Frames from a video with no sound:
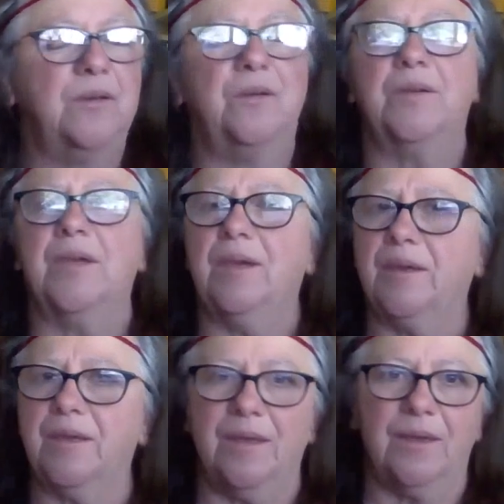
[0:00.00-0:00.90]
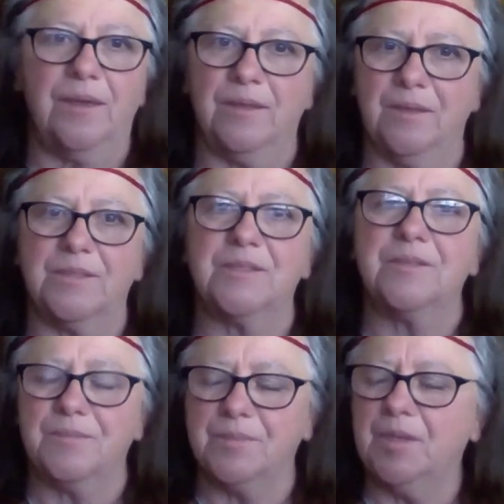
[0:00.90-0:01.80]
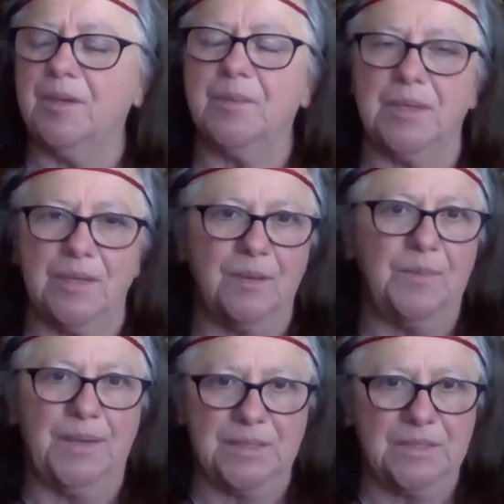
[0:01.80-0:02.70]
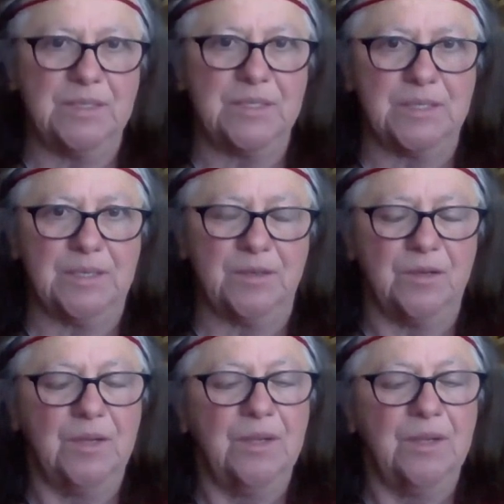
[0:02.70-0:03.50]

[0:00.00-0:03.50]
okay, I can't get this. I'm going to come back to this later.